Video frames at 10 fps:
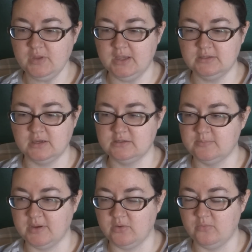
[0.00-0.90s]
I talked
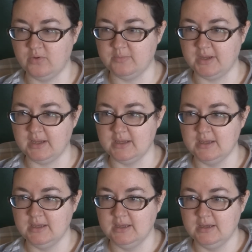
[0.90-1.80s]
about what my
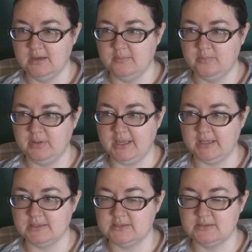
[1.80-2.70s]

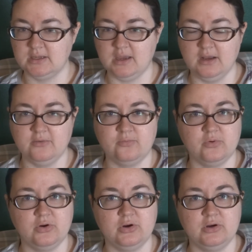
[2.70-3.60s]
plans kind of
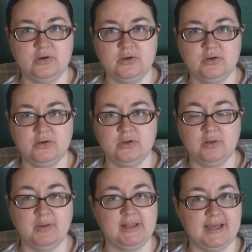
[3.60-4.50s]
were
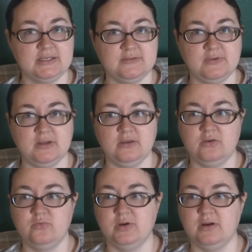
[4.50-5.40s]
in my last
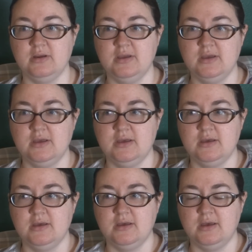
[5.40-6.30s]
video where
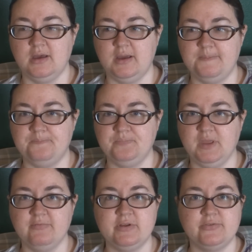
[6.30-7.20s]
um,
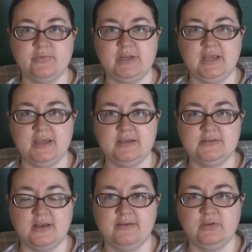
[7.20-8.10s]
every three days
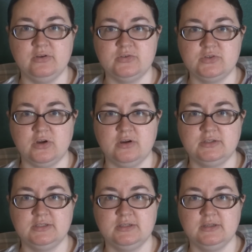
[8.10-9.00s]
I'll have a new
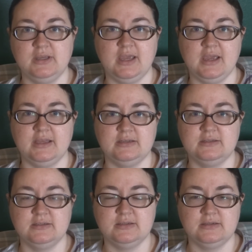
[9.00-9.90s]
start
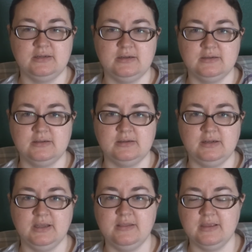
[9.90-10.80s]
and
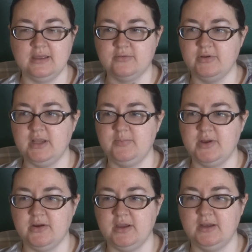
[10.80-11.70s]
in that three day
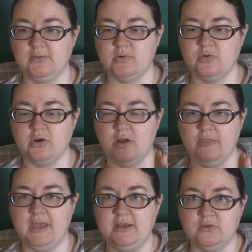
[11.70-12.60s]
period I will work on
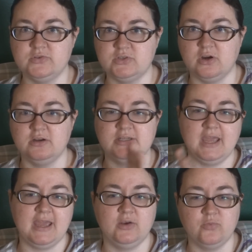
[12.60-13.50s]
that new start
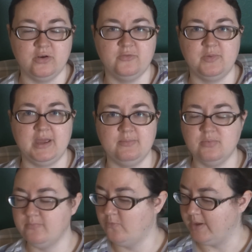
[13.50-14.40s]
and one of my
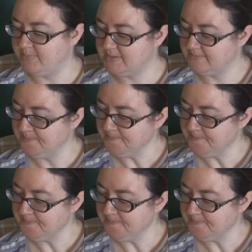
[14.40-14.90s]
WIPs.